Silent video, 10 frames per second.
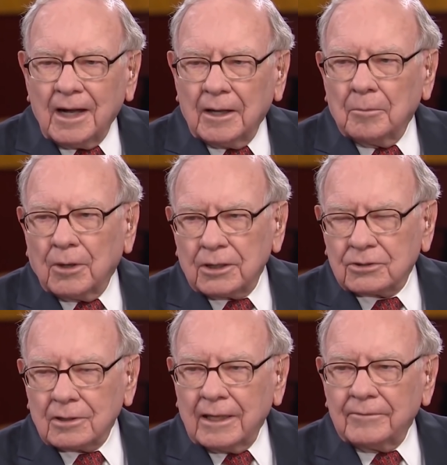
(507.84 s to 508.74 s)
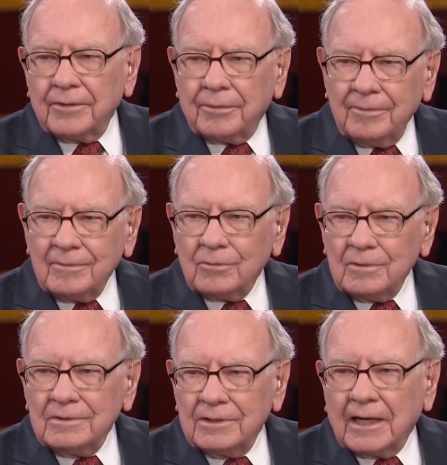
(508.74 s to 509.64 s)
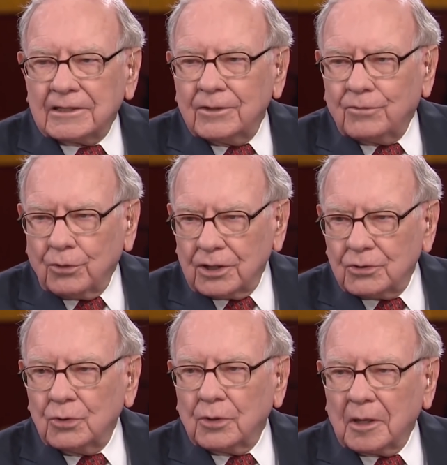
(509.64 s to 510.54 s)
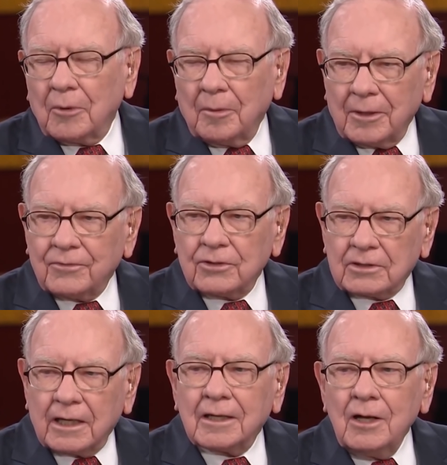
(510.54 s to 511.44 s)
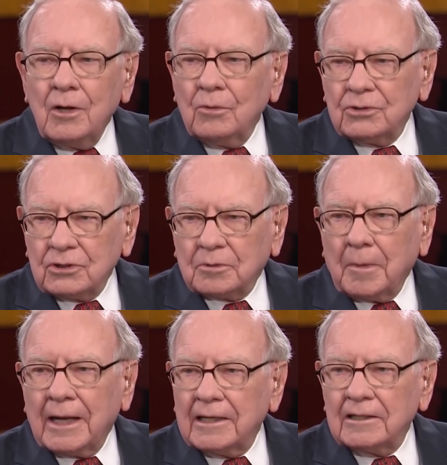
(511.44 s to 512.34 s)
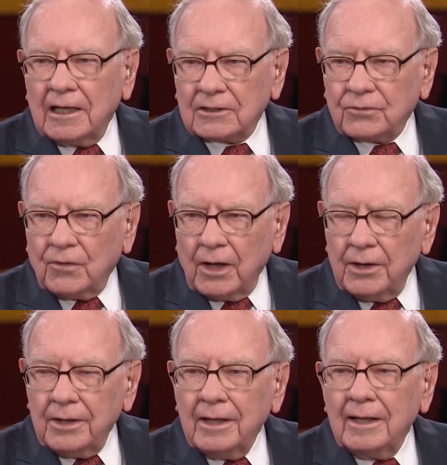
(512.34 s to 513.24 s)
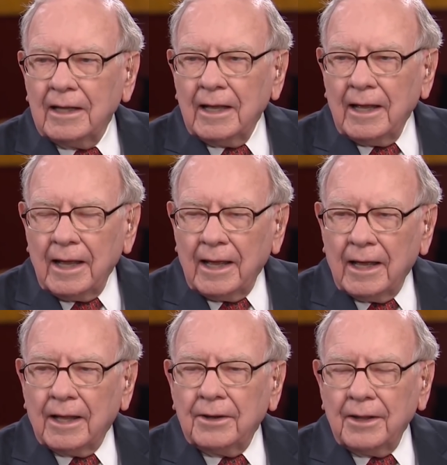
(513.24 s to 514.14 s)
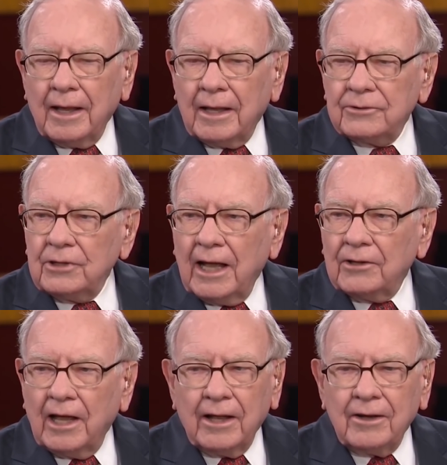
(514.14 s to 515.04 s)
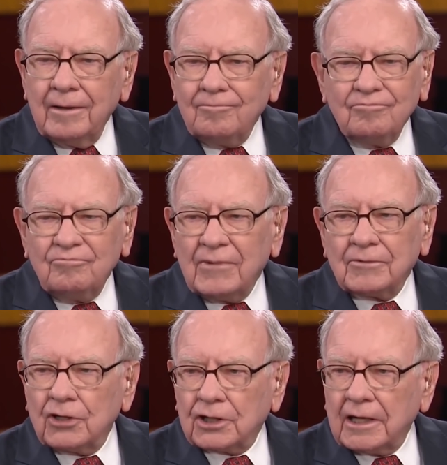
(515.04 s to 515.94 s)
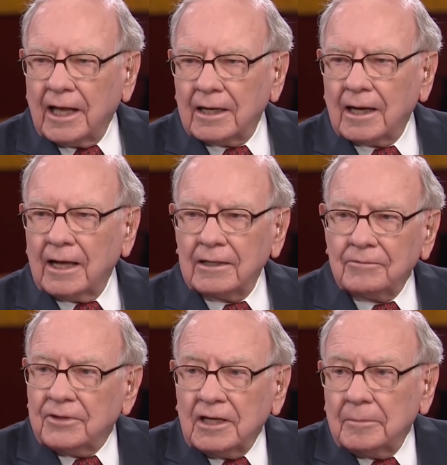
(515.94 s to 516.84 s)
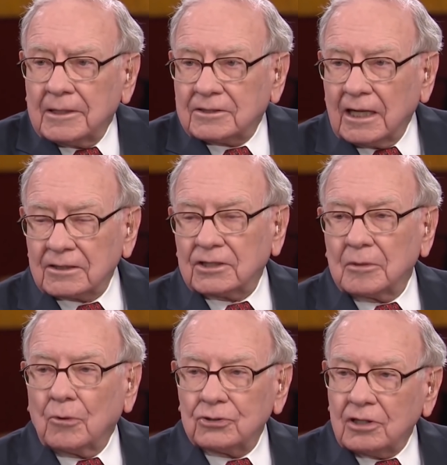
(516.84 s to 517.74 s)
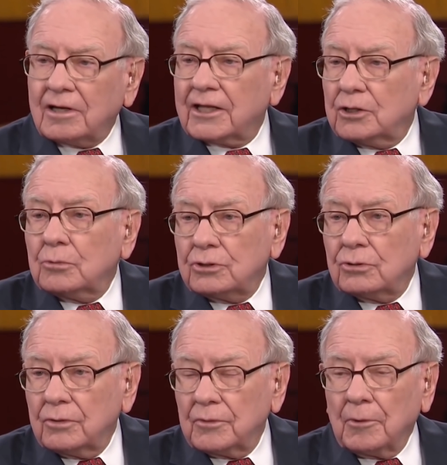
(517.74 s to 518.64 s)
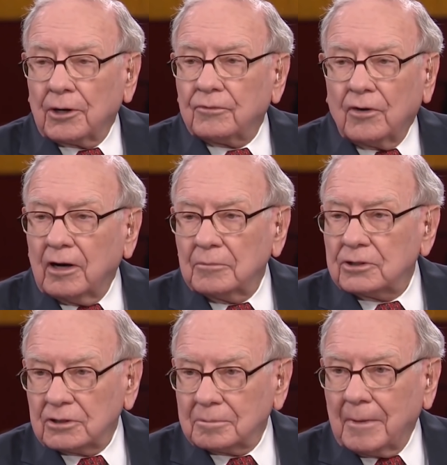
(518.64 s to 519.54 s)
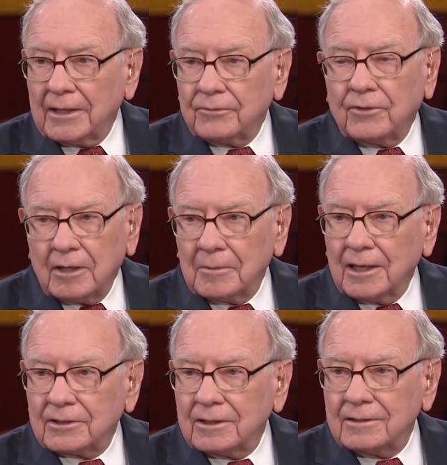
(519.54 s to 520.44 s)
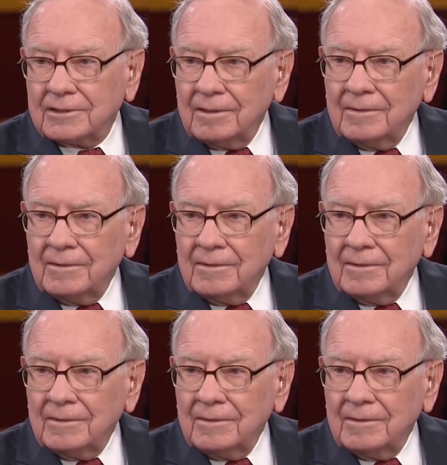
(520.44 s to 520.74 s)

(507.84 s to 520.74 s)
on March eleventh, nineteen forty-two, when I bought my first stock, was just buy an index fund and, and, and, and never look at a headline, never think about stocks anymore, just like you would do if you bought a farm. You just buy the farm and let the,